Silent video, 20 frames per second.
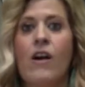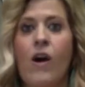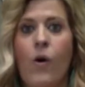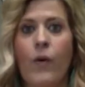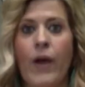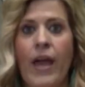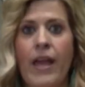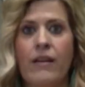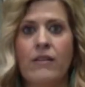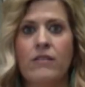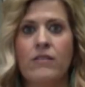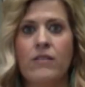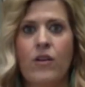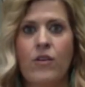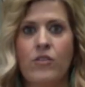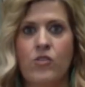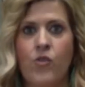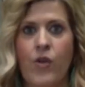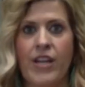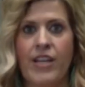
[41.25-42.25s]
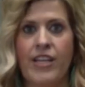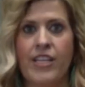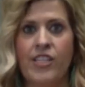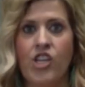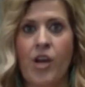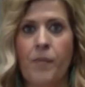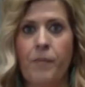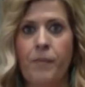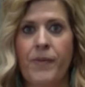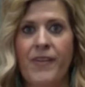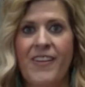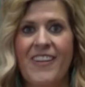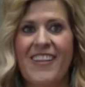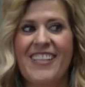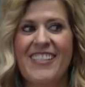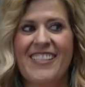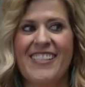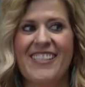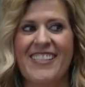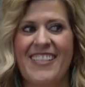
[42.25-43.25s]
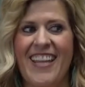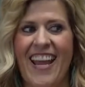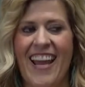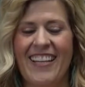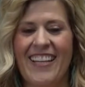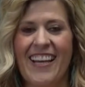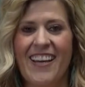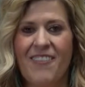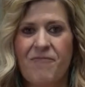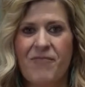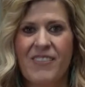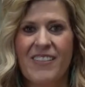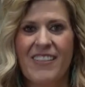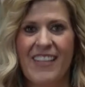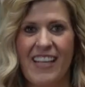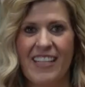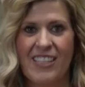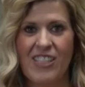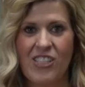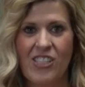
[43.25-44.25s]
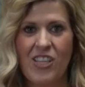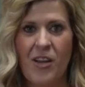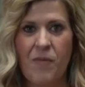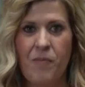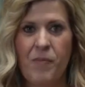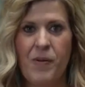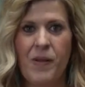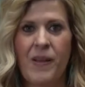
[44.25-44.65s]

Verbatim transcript: Okay, let's ready to jump. Stand up, let's jump.